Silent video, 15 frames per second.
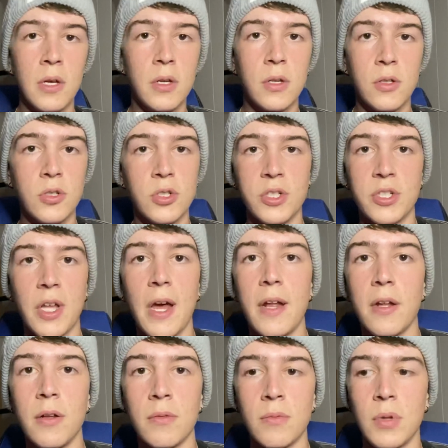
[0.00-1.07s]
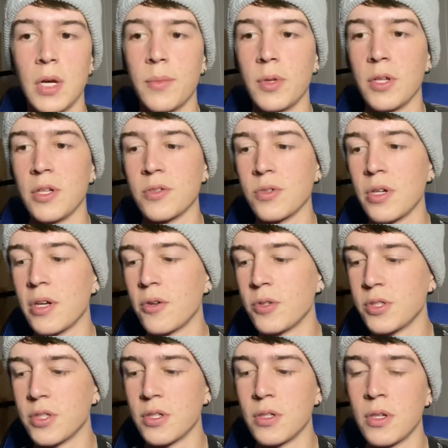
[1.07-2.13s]
just slide it. I mean, that's what I always
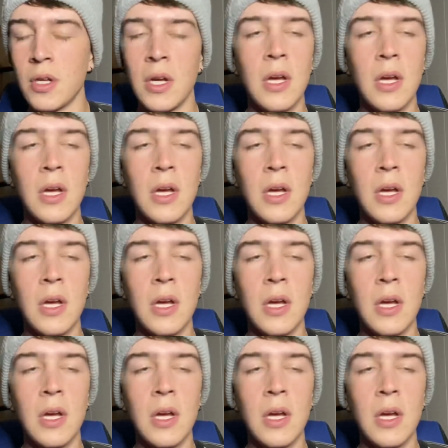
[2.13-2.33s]
did.